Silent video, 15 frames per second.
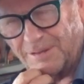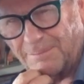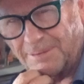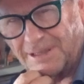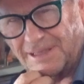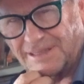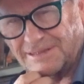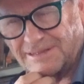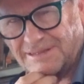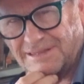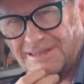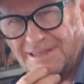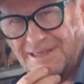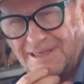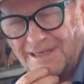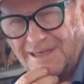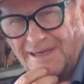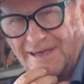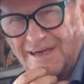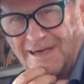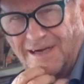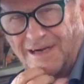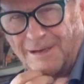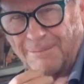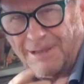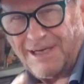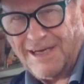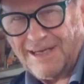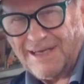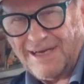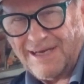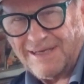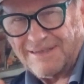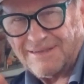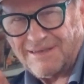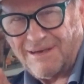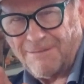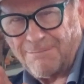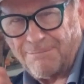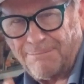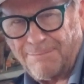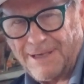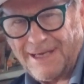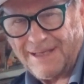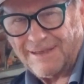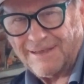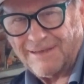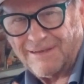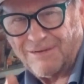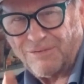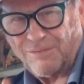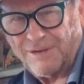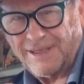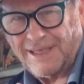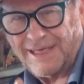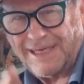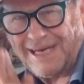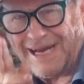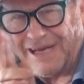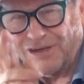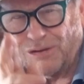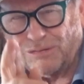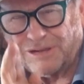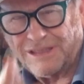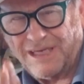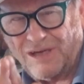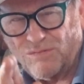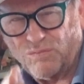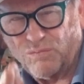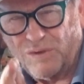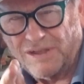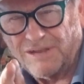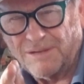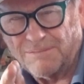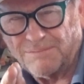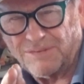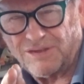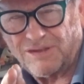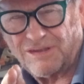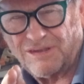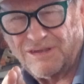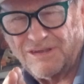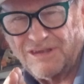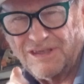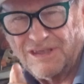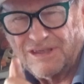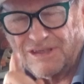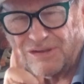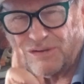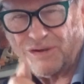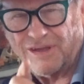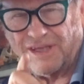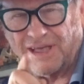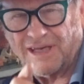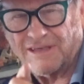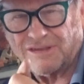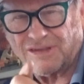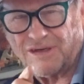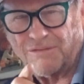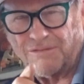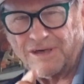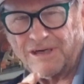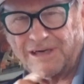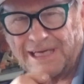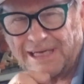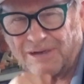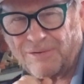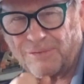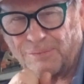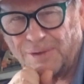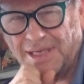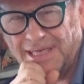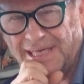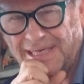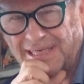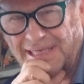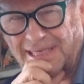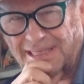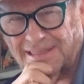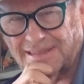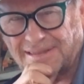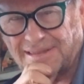at bats. How many guys have batted 388? I know Ted Williams, toward the end of his career, had a 388